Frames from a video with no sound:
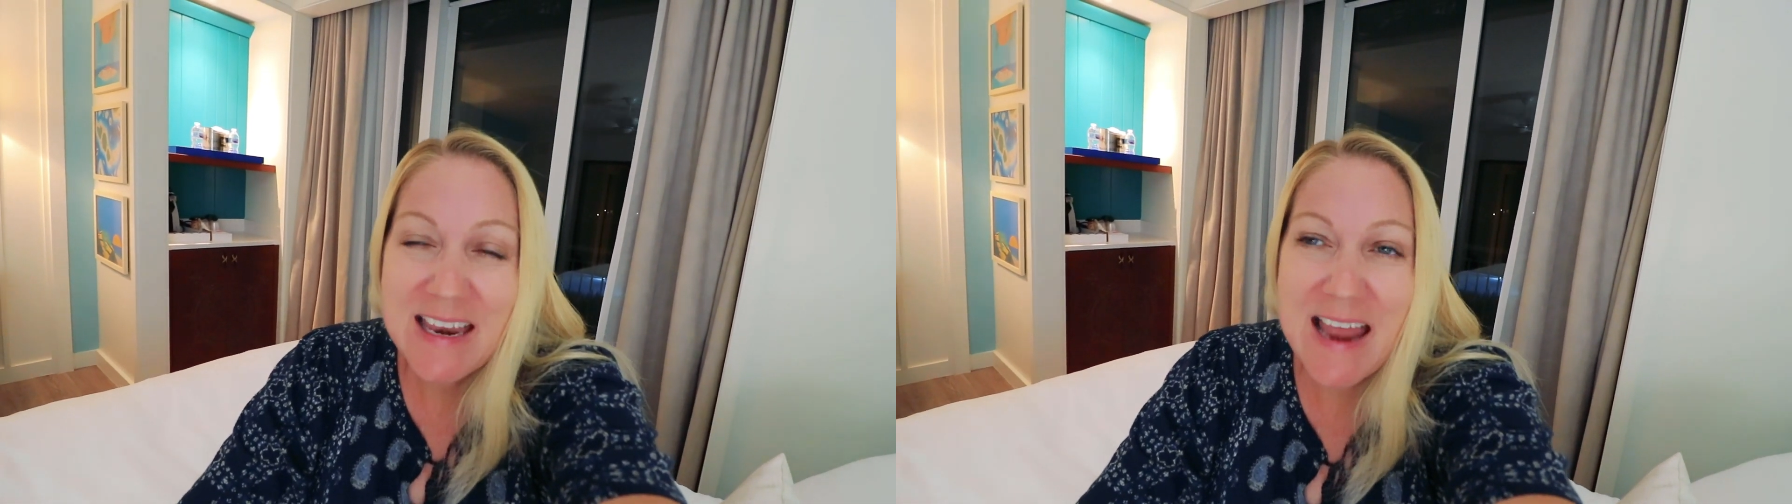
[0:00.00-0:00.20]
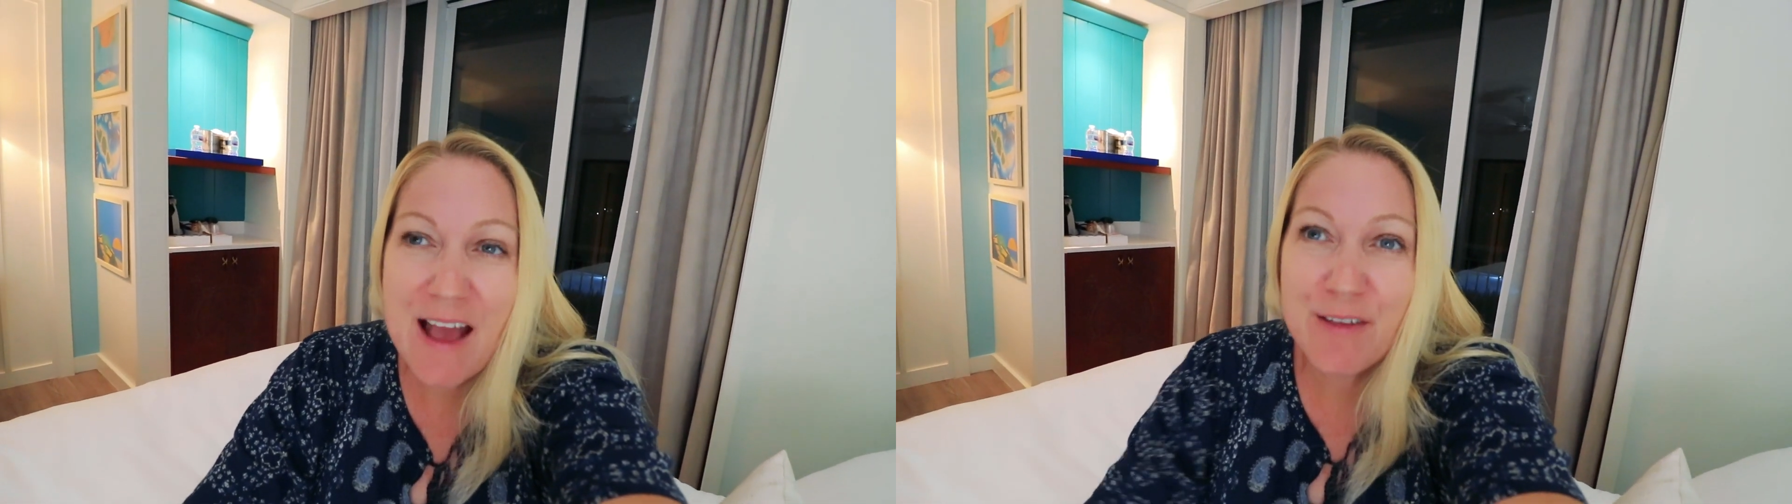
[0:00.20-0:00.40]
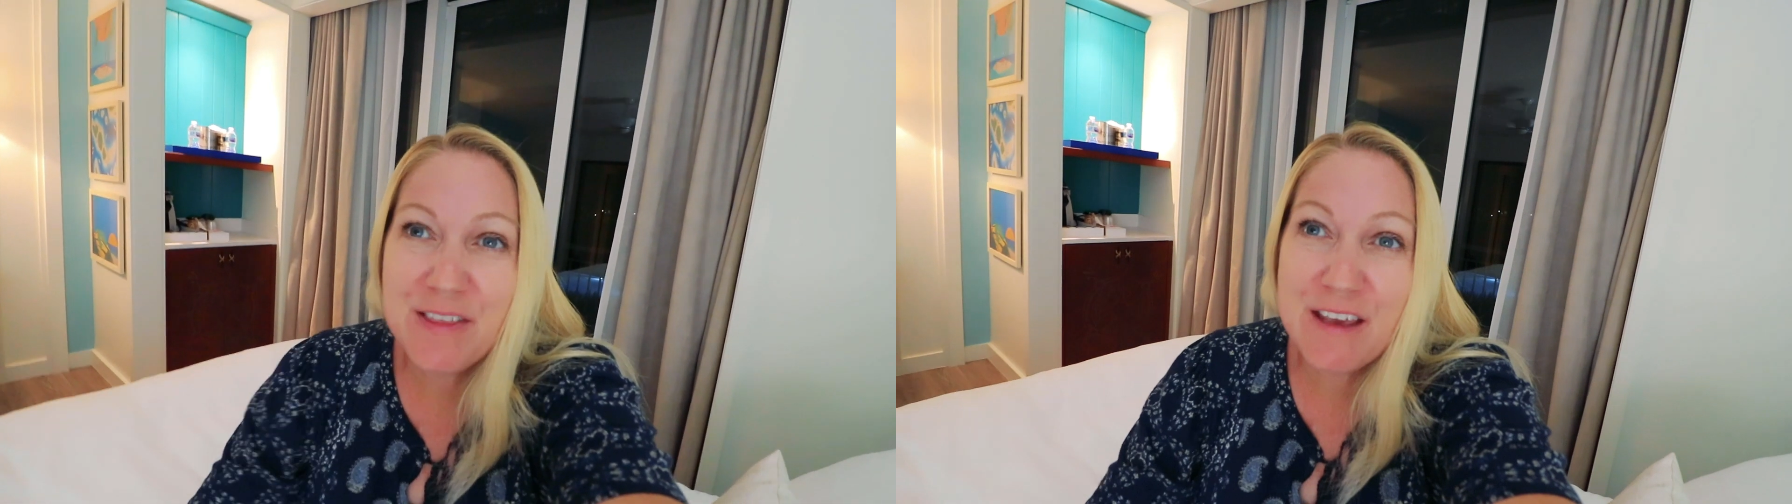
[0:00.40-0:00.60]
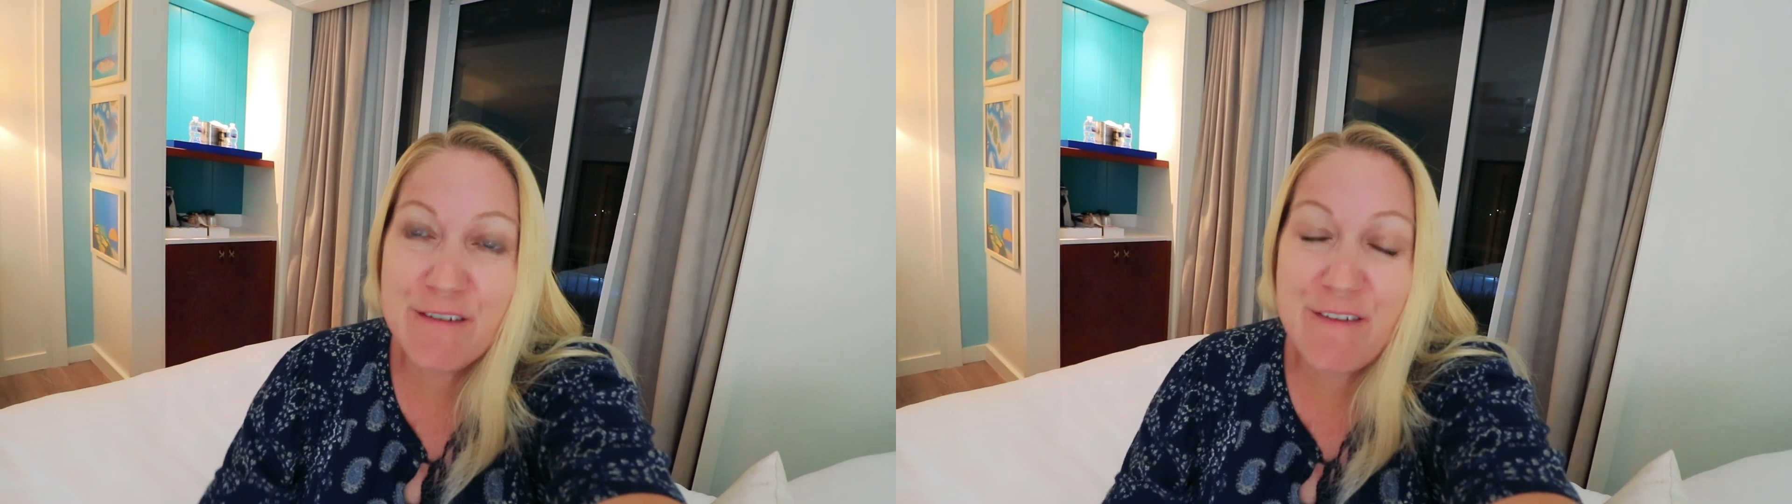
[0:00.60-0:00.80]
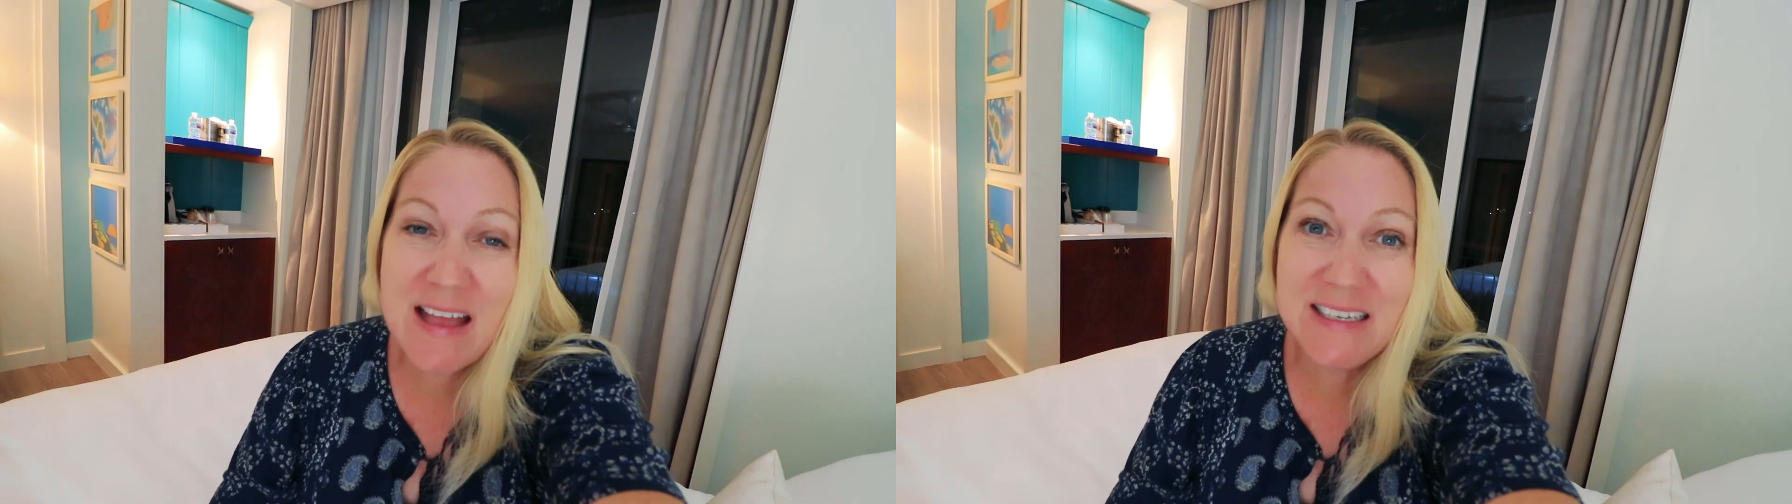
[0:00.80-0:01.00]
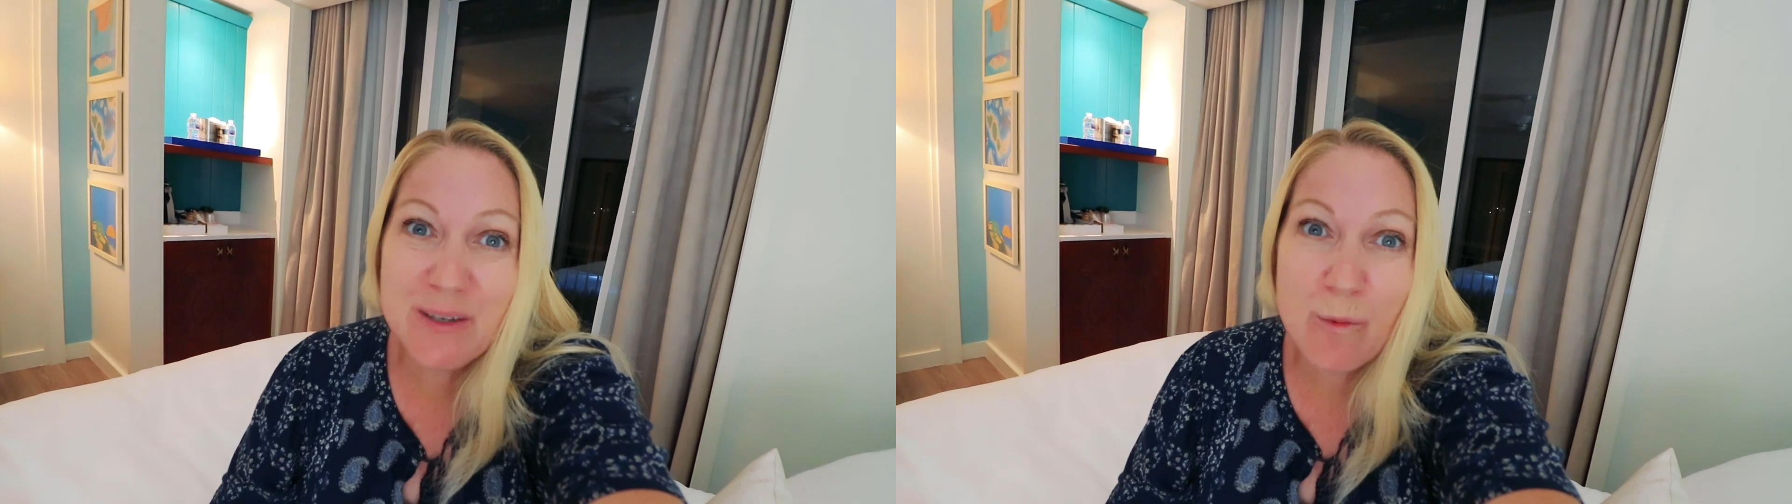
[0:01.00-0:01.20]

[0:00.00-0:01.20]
Now, the event